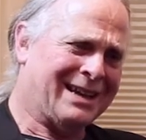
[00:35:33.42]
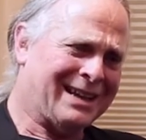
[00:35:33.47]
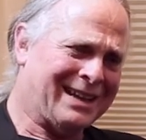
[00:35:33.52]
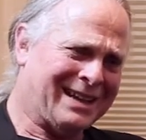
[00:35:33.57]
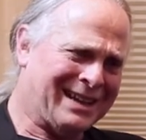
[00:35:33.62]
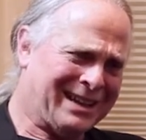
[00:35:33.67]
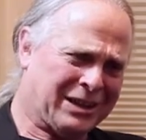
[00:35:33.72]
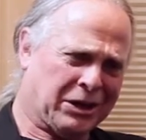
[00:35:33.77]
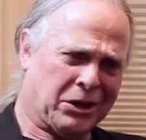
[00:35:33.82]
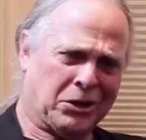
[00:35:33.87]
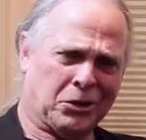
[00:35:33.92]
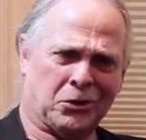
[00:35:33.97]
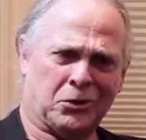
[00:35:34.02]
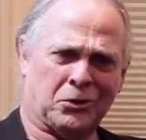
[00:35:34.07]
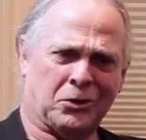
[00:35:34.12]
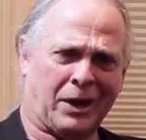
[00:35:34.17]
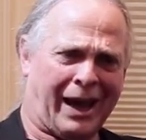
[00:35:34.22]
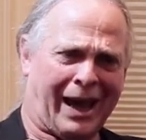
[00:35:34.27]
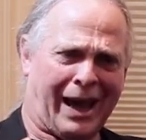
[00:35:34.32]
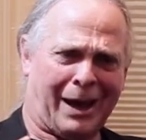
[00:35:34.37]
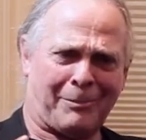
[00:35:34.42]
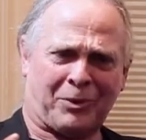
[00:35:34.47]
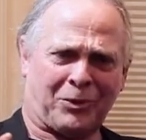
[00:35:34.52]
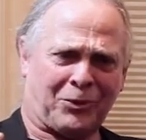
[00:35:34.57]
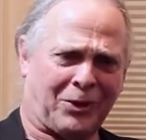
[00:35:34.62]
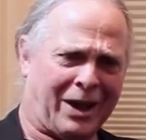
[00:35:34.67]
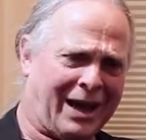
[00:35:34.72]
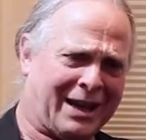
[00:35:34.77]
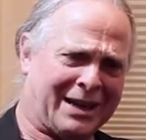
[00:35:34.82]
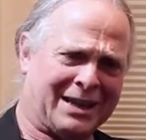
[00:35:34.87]
ego
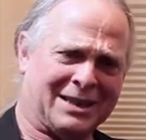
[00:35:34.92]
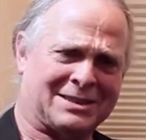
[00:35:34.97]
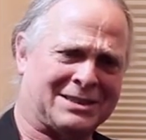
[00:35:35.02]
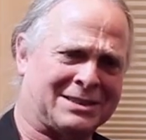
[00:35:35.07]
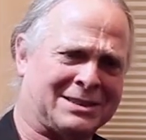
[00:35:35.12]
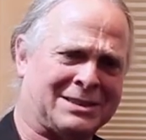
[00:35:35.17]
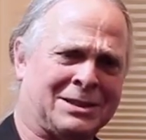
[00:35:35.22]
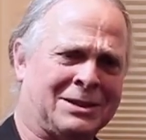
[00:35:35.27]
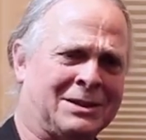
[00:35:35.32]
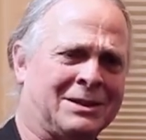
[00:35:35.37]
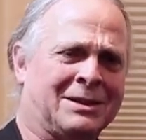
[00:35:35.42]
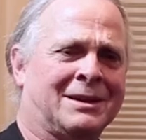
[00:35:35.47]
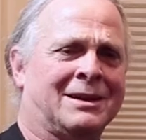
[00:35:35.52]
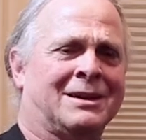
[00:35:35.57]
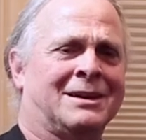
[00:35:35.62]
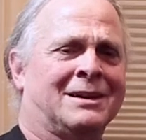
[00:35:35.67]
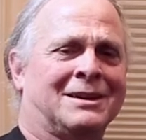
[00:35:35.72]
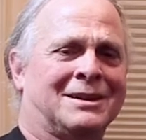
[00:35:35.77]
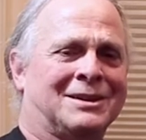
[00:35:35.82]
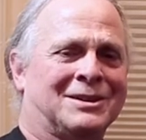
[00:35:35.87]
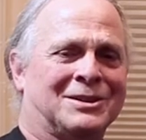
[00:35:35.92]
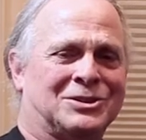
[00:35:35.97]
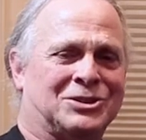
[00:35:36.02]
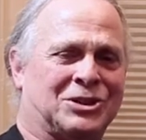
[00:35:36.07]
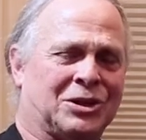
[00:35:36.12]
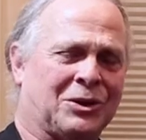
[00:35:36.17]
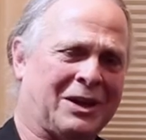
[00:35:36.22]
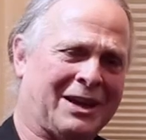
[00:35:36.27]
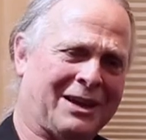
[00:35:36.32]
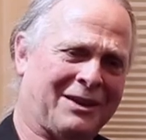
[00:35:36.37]
apparatus
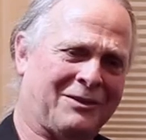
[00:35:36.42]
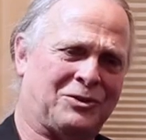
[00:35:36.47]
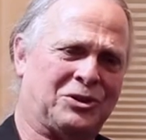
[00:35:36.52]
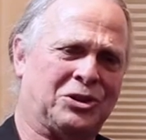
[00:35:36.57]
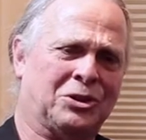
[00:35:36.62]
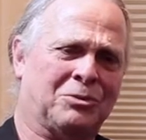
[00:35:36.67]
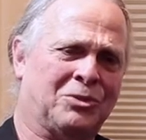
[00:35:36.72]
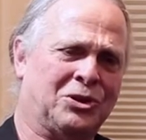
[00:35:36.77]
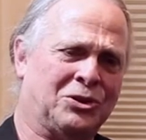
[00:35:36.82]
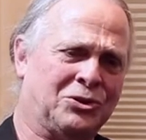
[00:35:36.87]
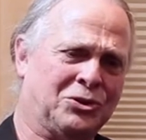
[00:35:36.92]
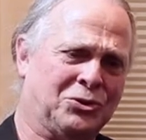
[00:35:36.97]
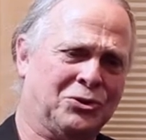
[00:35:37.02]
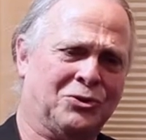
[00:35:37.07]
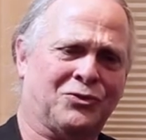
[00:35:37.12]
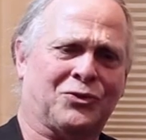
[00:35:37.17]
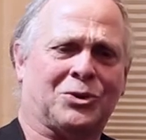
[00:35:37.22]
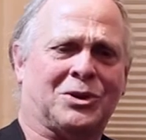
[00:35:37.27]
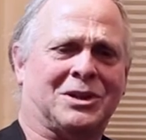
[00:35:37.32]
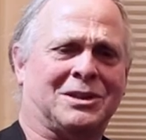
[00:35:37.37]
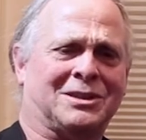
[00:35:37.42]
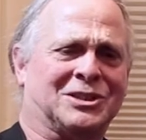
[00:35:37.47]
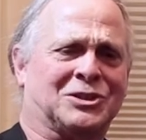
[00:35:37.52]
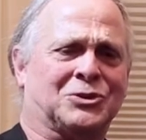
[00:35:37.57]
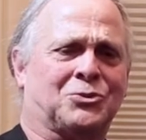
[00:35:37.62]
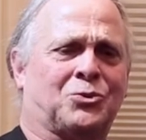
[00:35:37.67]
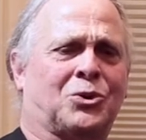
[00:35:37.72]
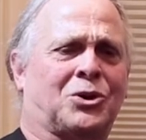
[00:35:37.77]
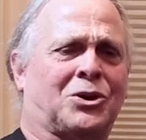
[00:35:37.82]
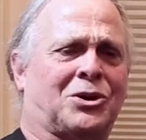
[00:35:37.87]
to maneuver in
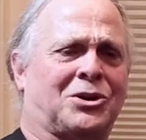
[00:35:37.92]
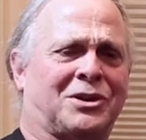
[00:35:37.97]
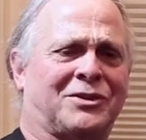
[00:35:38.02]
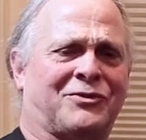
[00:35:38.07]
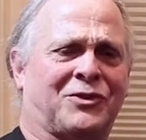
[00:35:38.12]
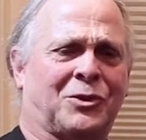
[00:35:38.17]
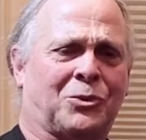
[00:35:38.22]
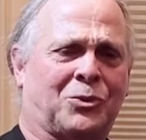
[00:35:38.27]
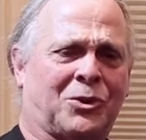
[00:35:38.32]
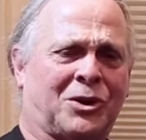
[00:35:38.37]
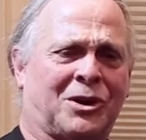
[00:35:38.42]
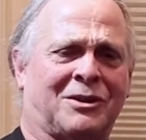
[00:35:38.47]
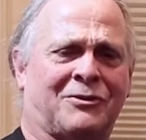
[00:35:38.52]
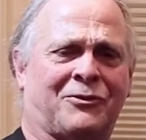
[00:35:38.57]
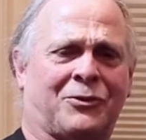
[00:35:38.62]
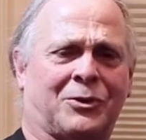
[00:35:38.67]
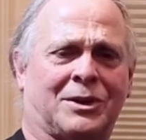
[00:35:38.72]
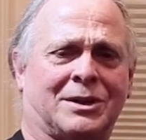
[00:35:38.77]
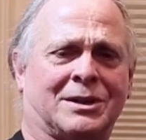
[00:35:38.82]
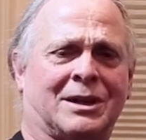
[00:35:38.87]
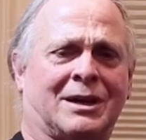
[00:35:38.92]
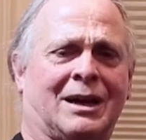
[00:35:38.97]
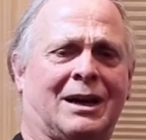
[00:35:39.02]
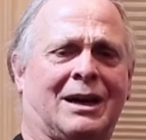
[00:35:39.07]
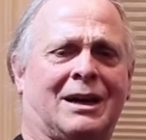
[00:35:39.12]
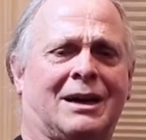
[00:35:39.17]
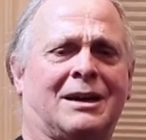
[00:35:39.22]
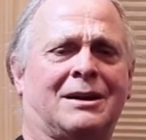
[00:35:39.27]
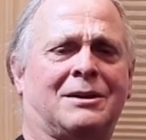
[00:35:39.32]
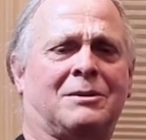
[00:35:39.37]
this world if it weren't for
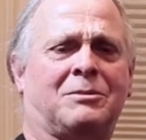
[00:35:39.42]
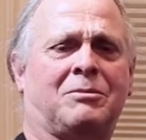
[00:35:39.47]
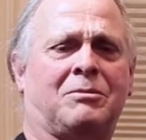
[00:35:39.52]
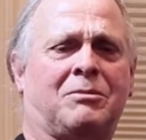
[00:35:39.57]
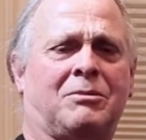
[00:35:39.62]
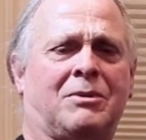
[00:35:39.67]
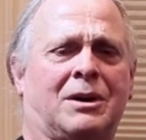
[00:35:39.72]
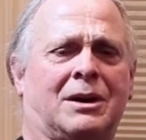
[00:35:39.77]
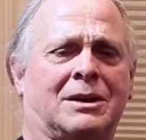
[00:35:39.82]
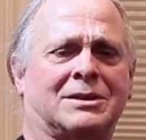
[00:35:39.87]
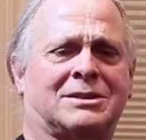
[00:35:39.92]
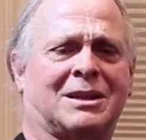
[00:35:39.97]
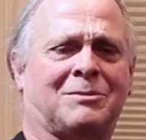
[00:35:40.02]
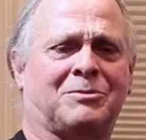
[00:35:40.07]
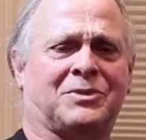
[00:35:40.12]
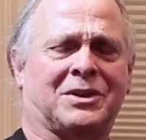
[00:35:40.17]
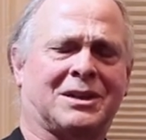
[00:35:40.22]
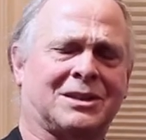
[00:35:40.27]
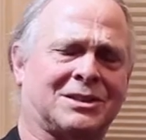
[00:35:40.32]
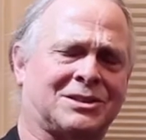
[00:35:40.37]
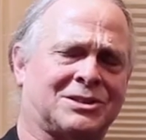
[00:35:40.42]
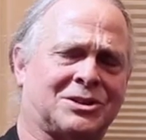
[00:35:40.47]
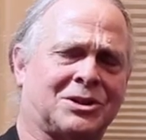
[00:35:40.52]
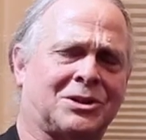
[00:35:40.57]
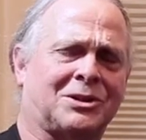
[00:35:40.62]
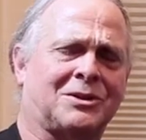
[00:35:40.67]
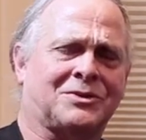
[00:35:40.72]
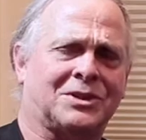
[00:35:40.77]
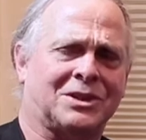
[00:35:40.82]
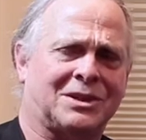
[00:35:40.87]
something that
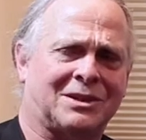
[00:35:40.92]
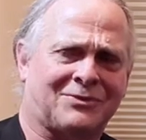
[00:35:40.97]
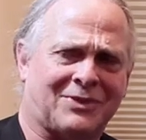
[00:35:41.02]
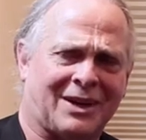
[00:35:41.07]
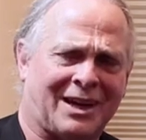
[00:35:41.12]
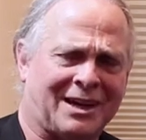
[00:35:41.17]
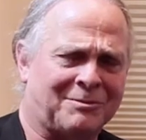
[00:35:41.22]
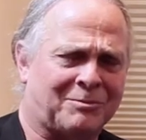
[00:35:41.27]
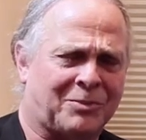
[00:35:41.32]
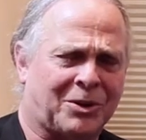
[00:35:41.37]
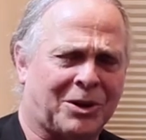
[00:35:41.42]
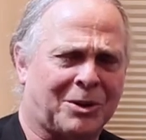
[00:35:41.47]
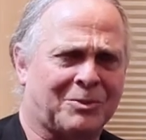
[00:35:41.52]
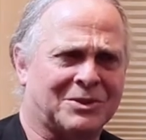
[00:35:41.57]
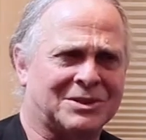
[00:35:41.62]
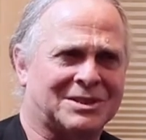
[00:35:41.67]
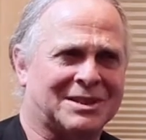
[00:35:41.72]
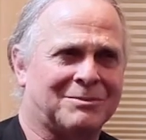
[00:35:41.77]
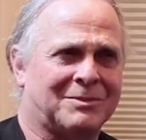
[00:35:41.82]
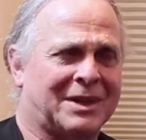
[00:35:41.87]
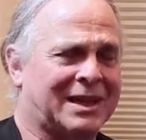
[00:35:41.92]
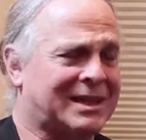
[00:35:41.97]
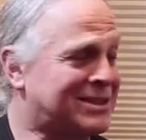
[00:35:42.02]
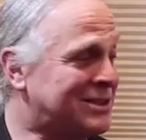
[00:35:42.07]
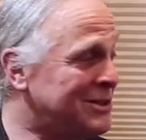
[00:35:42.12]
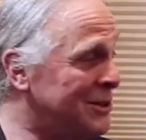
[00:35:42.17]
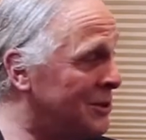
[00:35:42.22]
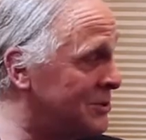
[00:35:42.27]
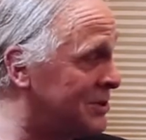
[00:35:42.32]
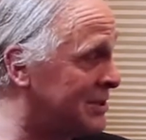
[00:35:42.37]
served the divine purpose? It
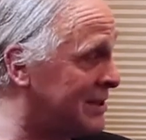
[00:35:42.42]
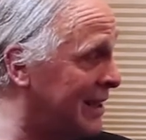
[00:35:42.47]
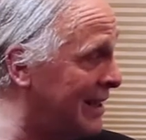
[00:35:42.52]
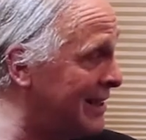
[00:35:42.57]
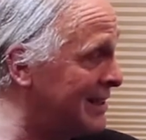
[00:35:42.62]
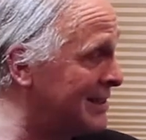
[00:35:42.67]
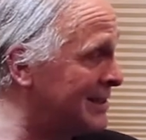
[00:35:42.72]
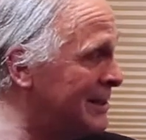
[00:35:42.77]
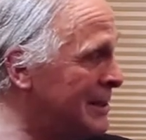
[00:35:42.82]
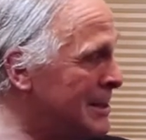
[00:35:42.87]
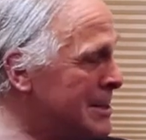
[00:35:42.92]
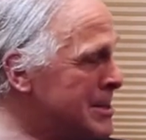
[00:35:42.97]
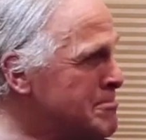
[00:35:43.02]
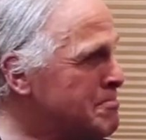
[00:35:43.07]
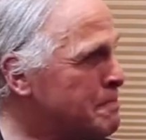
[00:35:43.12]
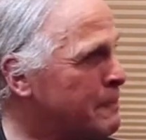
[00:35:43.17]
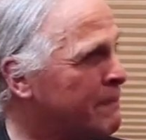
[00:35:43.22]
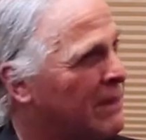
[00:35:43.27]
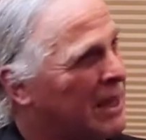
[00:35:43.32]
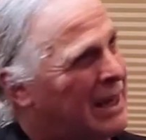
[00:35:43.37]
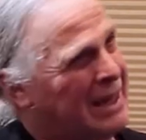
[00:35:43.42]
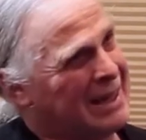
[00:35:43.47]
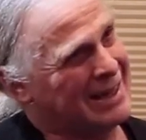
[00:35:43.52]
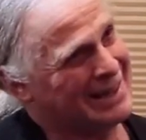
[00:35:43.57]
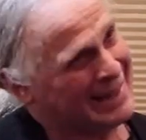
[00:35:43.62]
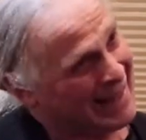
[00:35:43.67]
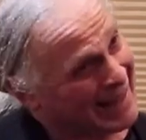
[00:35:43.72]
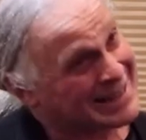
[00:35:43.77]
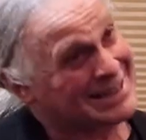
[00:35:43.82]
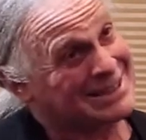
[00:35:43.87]
makes no sense. And
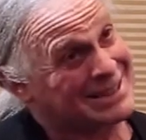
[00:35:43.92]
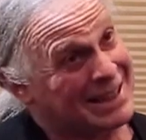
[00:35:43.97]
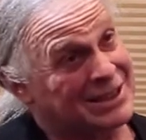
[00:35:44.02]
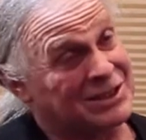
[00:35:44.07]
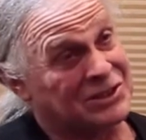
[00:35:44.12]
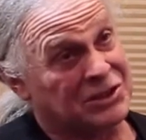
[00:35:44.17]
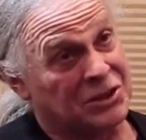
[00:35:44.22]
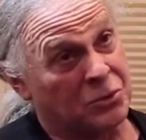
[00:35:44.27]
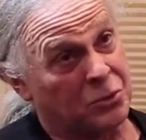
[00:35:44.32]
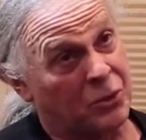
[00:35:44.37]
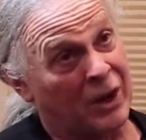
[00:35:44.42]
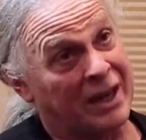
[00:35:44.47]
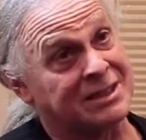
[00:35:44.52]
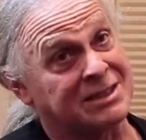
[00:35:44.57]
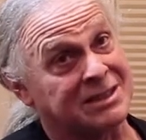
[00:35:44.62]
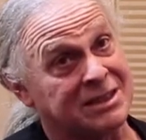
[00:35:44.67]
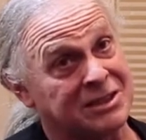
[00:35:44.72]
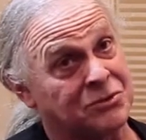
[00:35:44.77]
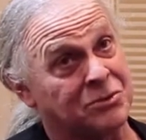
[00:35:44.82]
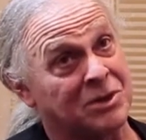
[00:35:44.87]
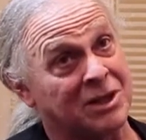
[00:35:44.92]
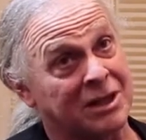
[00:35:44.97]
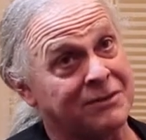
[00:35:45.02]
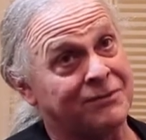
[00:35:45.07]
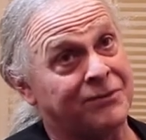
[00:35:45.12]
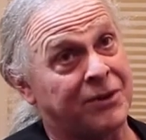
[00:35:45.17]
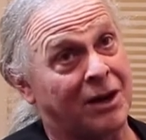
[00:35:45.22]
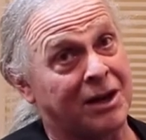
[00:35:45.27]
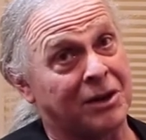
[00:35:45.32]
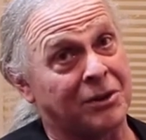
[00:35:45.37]
in that sense, the West is really
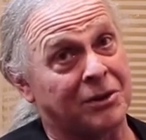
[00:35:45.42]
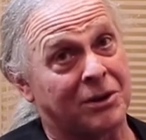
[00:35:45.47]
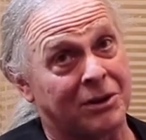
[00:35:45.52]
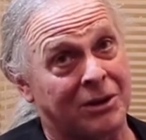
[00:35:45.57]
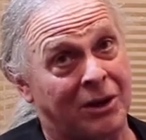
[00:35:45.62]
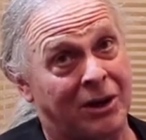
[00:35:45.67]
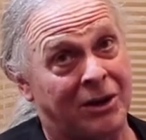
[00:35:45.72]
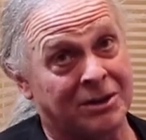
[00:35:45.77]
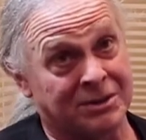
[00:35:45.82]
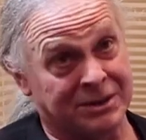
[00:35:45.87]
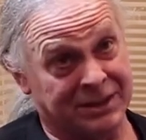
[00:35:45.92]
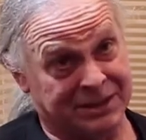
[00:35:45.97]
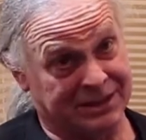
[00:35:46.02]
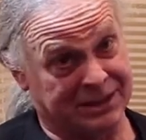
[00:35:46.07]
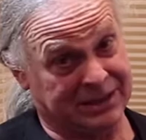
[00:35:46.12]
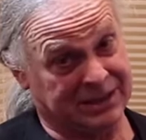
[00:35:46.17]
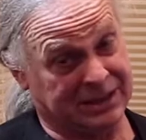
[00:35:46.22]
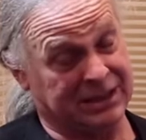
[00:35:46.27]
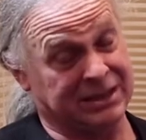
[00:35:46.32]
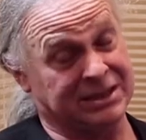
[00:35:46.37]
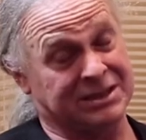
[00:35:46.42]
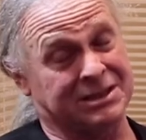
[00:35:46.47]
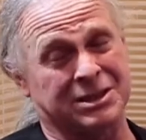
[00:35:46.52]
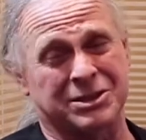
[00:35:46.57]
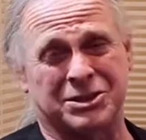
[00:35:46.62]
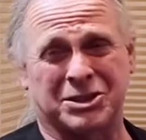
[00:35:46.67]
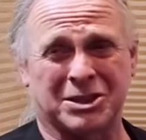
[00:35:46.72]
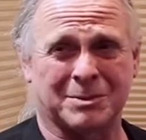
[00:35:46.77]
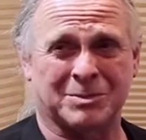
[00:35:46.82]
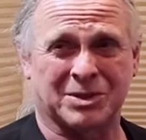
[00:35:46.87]
farther along than the East
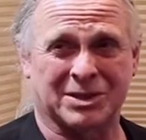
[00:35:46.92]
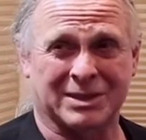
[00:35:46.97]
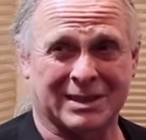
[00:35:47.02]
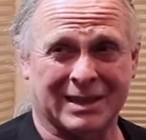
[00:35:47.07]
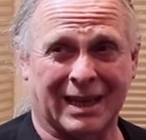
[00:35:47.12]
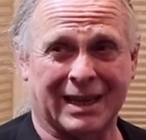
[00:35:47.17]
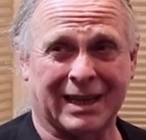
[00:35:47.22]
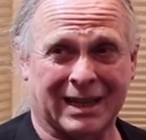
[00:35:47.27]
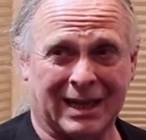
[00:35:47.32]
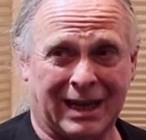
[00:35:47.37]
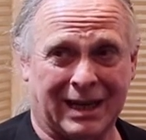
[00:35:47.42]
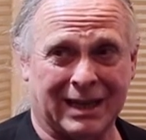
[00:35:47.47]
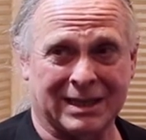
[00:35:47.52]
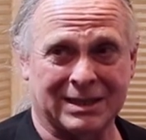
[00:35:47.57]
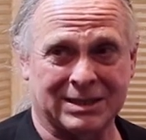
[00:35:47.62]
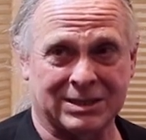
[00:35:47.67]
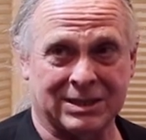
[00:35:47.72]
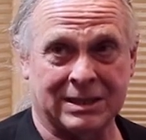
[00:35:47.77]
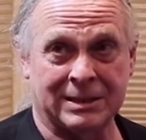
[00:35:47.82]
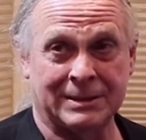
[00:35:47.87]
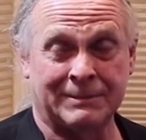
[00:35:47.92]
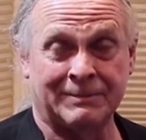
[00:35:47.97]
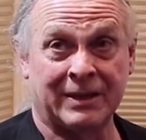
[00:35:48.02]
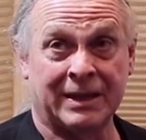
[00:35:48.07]
in terms of psychology.